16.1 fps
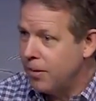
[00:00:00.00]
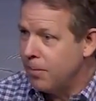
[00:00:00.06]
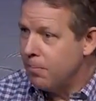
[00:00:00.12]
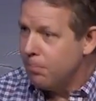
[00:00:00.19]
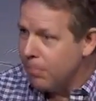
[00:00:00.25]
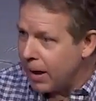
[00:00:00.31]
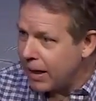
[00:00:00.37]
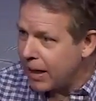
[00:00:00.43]

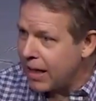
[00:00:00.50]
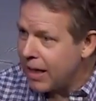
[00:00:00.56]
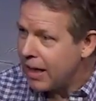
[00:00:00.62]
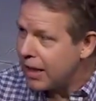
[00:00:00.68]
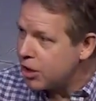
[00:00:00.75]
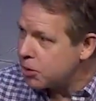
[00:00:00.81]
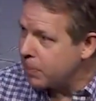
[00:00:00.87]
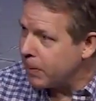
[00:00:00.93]
Money
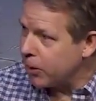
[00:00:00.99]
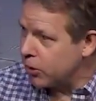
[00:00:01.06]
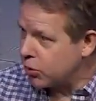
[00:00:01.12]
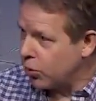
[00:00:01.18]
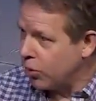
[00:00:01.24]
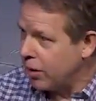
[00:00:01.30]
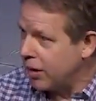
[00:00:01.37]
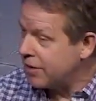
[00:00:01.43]
is
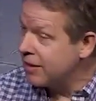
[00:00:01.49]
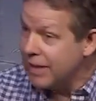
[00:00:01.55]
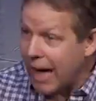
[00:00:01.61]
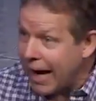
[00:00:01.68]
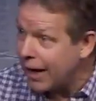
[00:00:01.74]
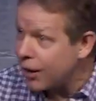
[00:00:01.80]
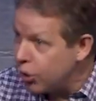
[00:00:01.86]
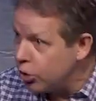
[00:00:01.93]
spiritual. It's
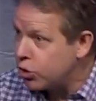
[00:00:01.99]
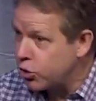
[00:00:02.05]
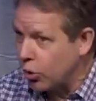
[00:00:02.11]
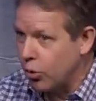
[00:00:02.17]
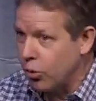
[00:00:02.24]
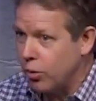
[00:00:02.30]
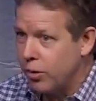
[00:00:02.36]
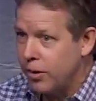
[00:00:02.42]
not neutral.